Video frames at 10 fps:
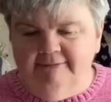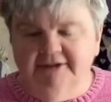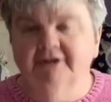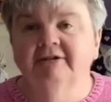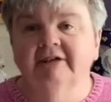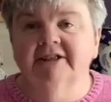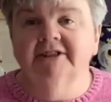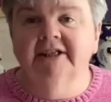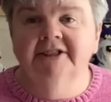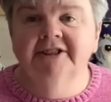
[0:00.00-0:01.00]
So
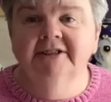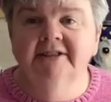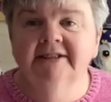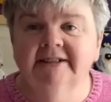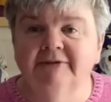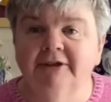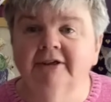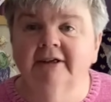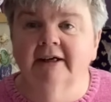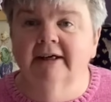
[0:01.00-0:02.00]
congratulations if you
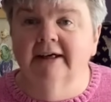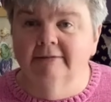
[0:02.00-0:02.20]
can